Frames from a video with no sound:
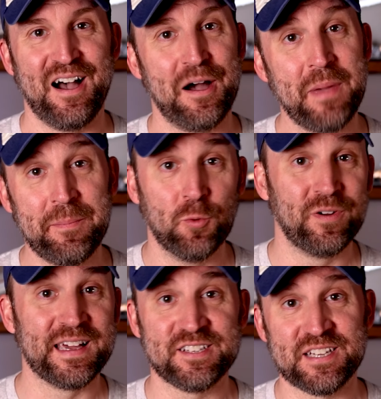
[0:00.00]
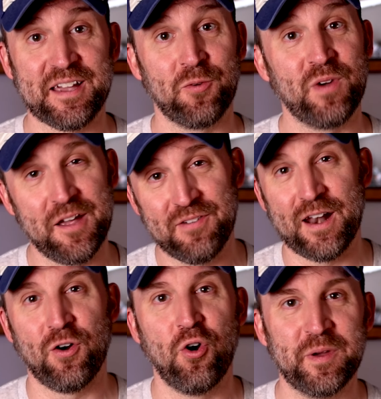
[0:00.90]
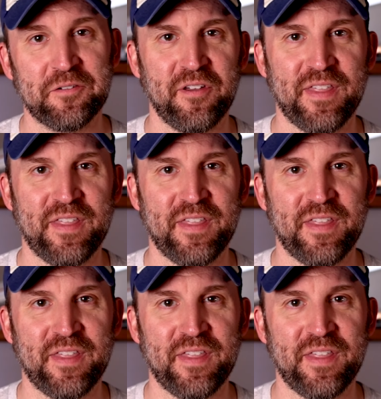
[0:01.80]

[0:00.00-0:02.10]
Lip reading: Maybe we'll get a second wave, kind of hoping for